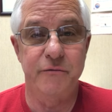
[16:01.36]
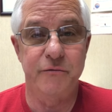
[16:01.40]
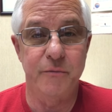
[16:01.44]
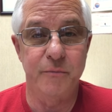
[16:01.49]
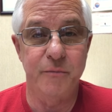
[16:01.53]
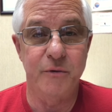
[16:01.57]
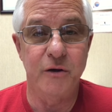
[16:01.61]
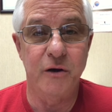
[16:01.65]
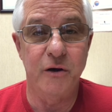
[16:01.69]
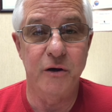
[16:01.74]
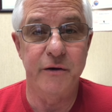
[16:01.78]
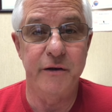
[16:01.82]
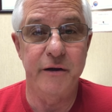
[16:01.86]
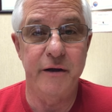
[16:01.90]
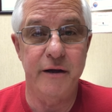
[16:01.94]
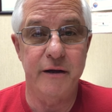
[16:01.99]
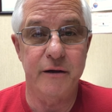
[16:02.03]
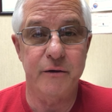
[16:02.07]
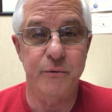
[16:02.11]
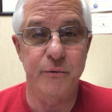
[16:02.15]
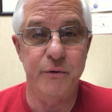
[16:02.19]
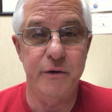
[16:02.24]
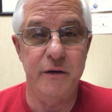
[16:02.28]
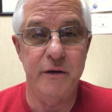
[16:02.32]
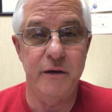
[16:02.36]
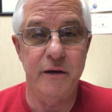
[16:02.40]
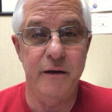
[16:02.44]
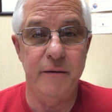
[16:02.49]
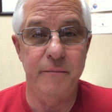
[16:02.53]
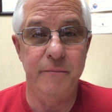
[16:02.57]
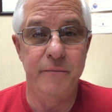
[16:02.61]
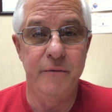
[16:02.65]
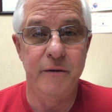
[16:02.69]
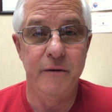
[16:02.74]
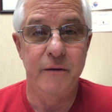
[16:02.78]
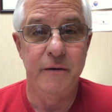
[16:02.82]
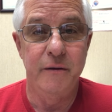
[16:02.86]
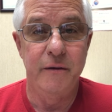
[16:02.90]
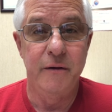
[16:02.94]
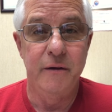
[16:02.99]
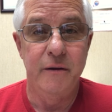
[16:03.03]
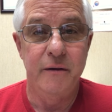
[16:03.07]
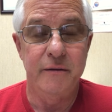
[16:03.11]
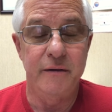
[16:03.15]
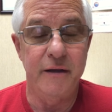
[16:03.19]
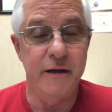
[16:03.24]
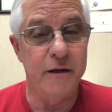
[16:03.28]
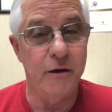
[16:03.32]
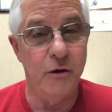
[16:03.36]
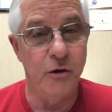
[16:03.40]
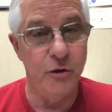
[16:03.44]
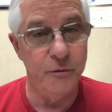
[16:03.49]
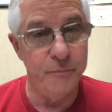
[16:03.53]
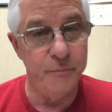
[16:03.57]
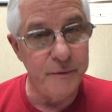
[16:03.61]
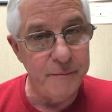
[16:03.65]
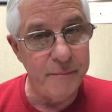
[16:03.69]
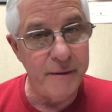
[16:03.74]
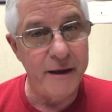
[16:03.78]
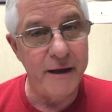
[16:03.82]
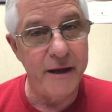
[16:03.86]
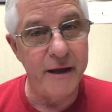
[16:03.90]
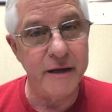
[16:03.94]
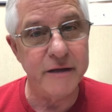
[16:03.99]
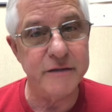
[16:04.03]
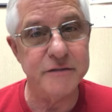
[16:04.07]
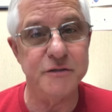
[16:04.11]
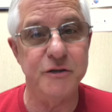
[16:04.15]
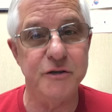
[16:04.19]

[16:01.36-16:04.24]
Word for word: from cardiac rehab. They called me back,